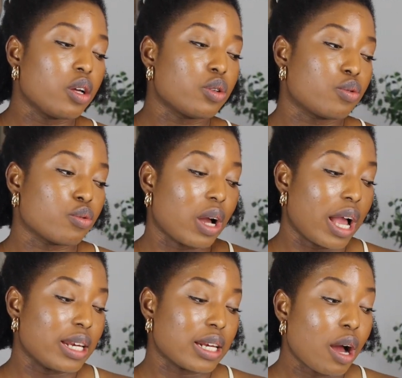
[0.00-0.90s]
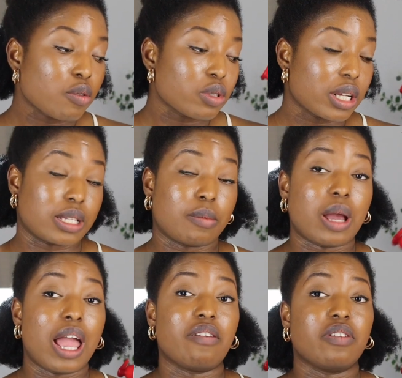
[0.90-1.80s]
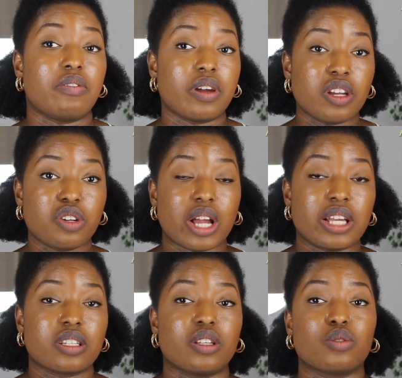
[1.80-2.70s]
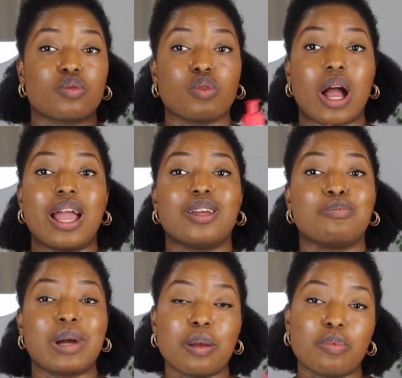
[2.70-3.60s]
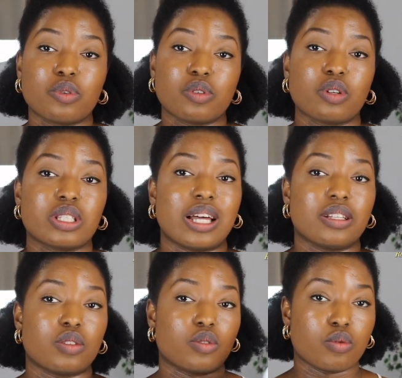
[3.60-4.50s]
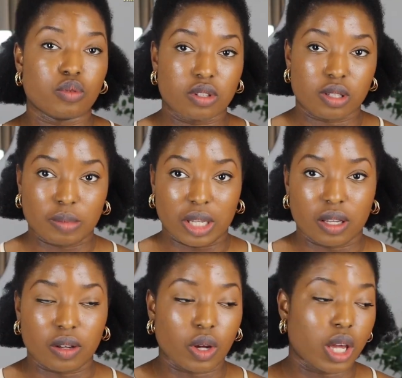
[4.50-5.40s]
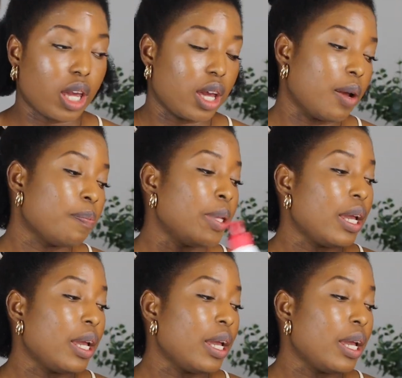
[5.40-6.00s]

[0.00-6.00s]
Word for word: So I now know that I have a very dry skin, so I buy product that suits me, okay,